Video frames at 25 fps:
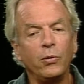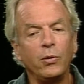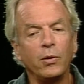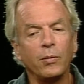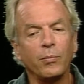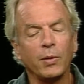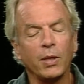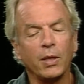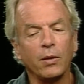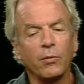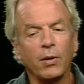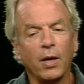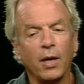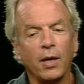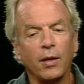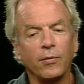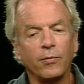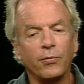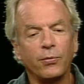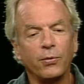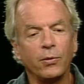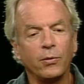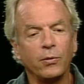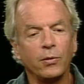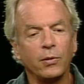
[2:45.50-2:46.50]
fruit at me,
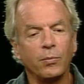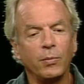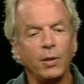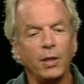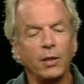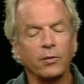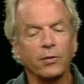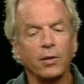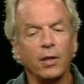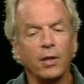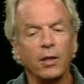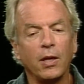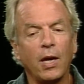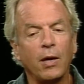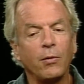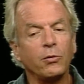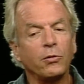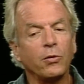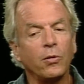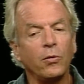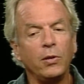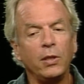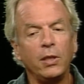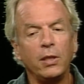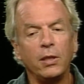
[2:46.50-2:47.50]
rotten fruit and tomatoes. And I
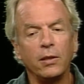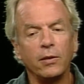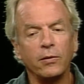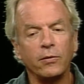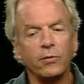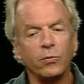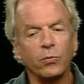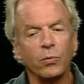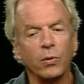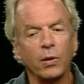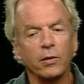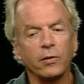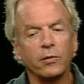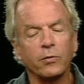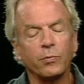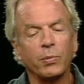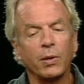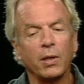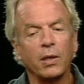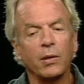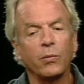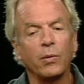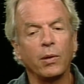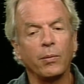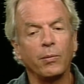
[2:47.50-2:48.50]
was only hissed once
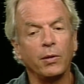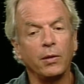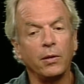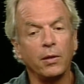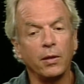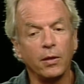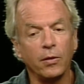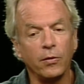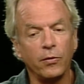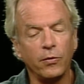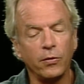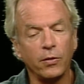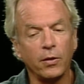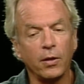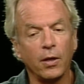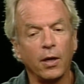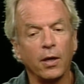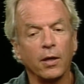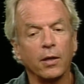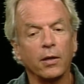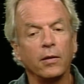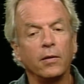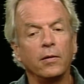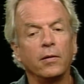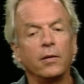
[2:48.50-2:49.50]
by women in
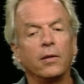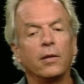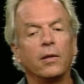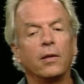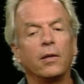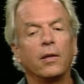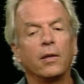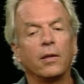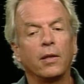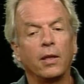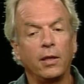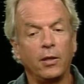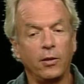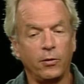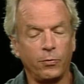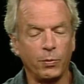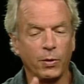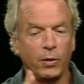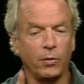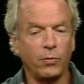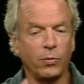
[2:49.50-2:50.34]
Chicago. They